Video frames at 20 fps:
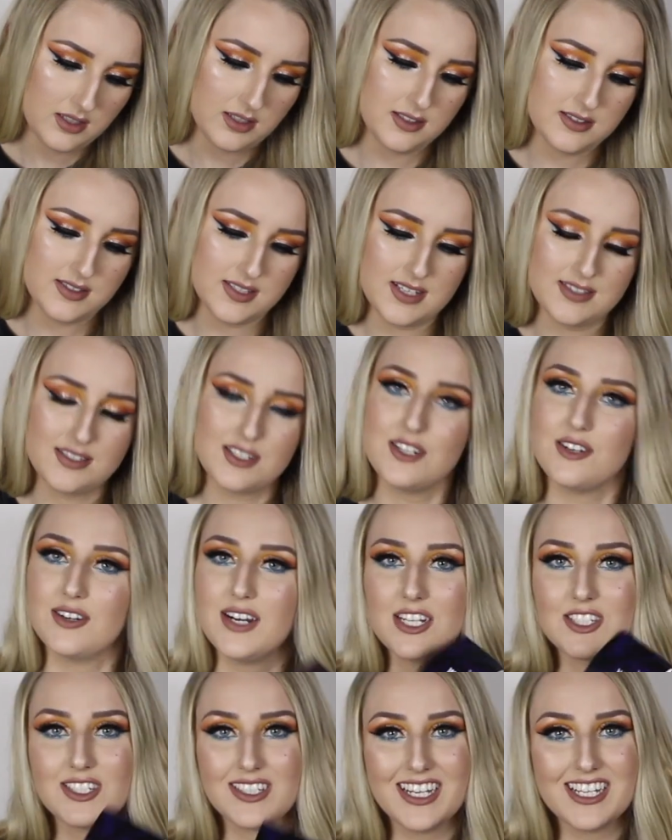It says,
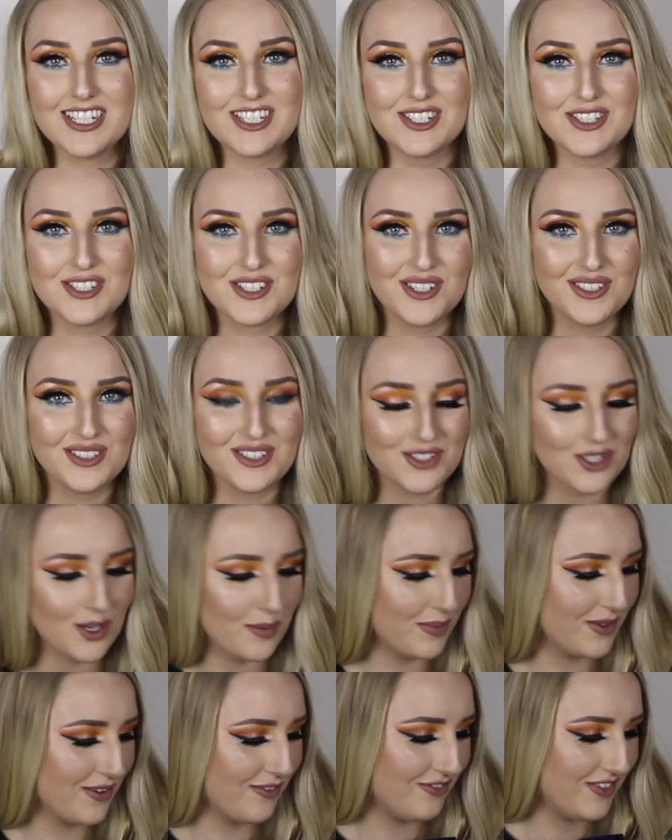congratulations, you're in the
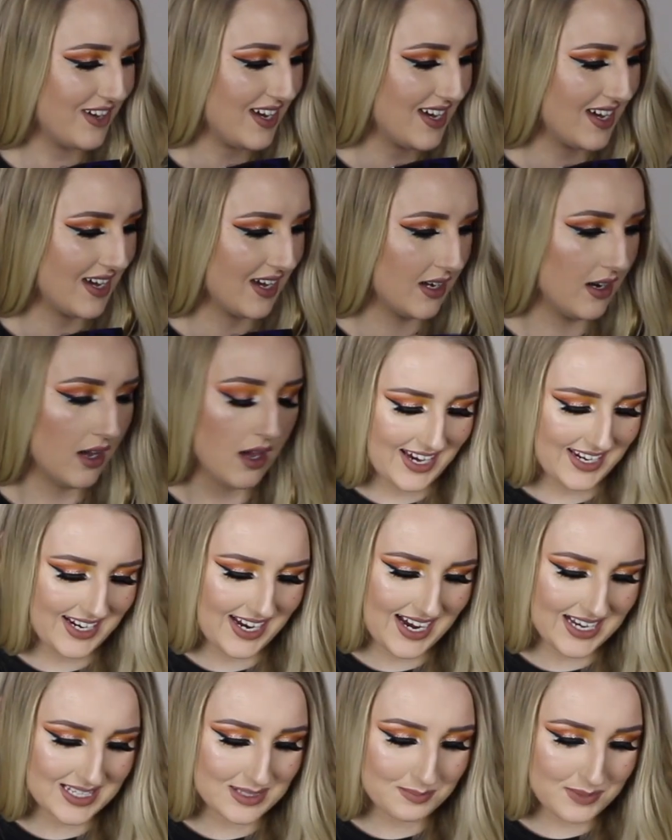top fifteen. And it
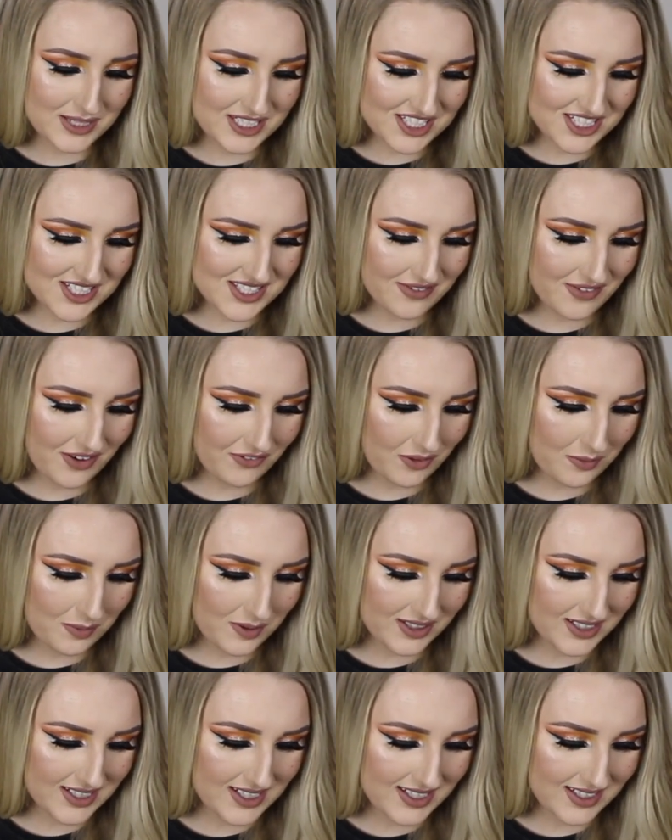has pictures of
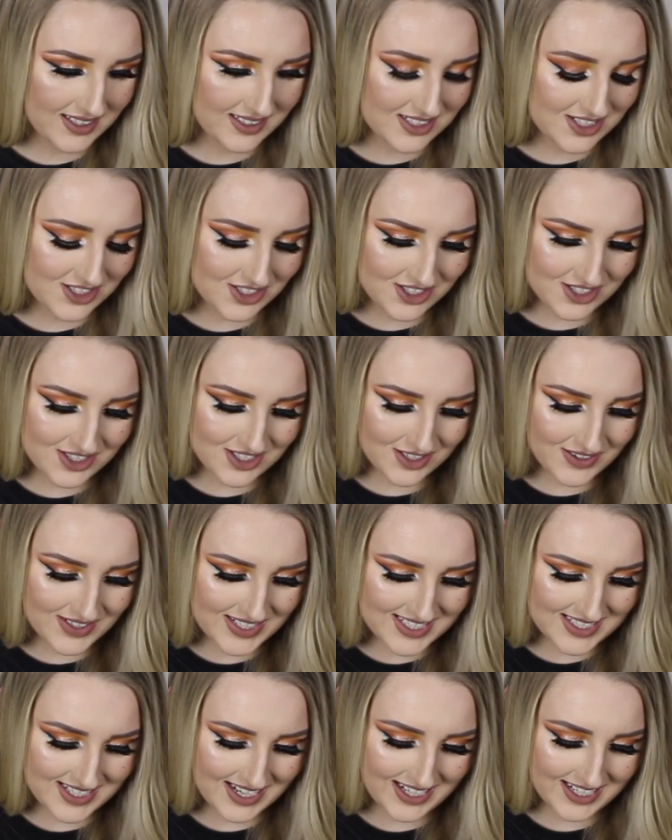everybody, and it's just so
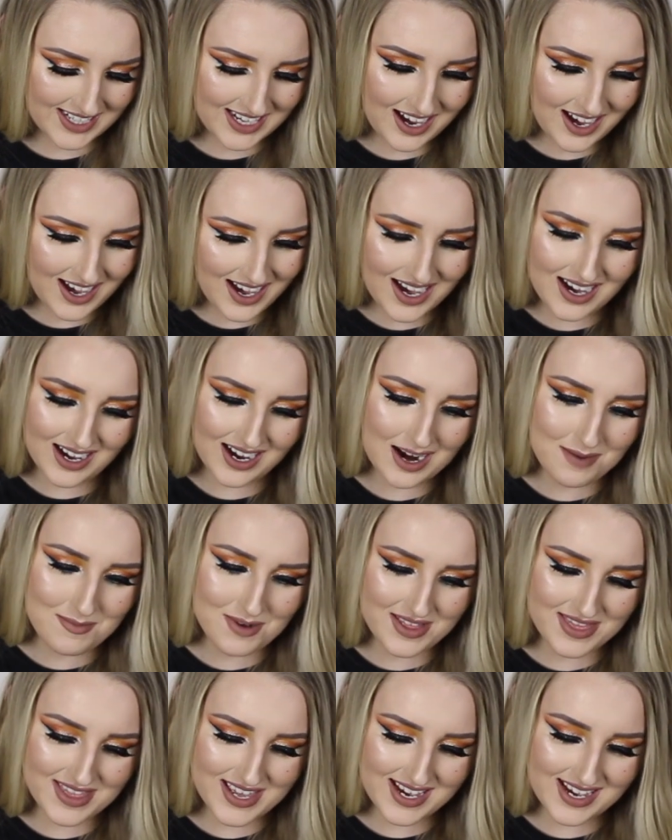exciting. Ah, I'm
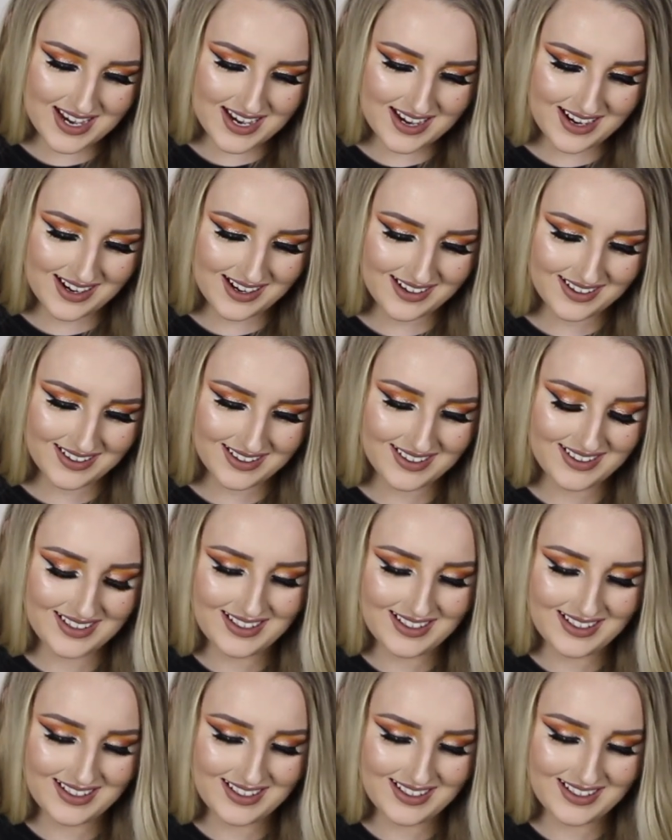on there.